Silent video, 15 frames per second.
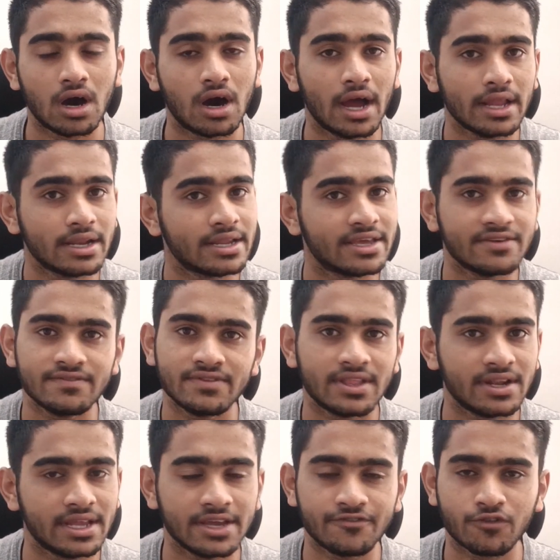I'll give
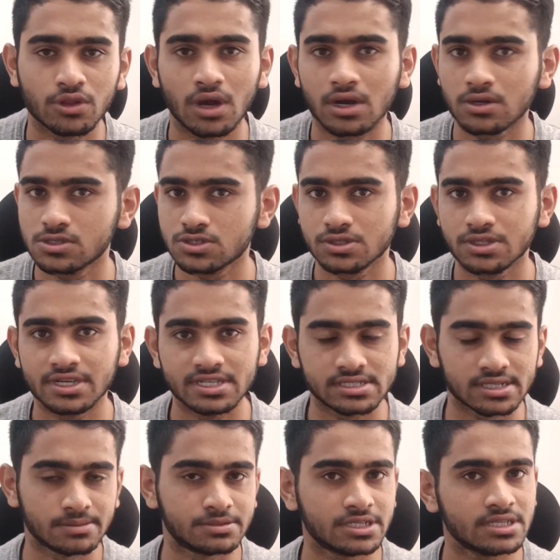the link for that also in the
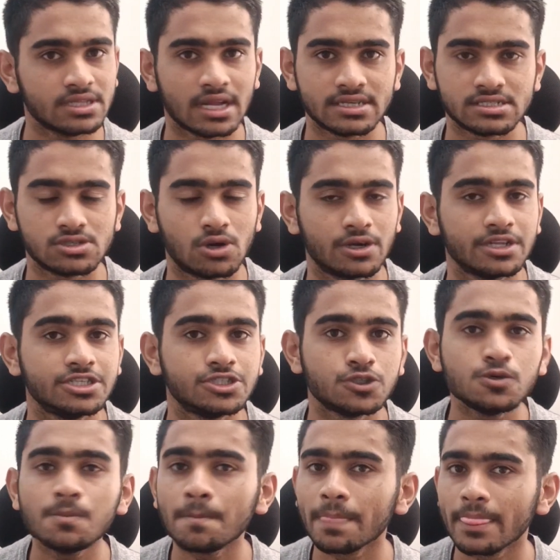description. That's not an
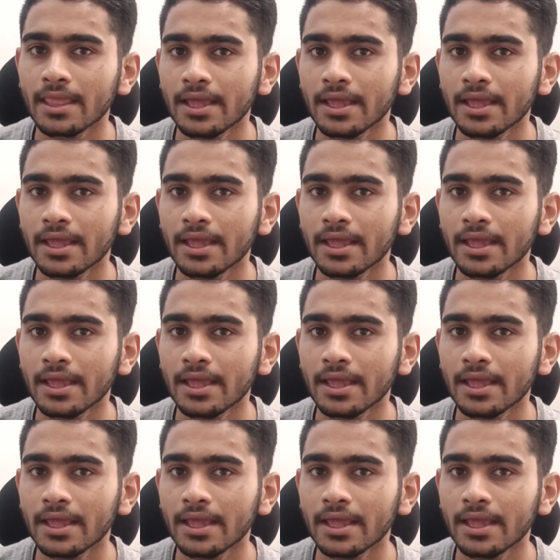issue.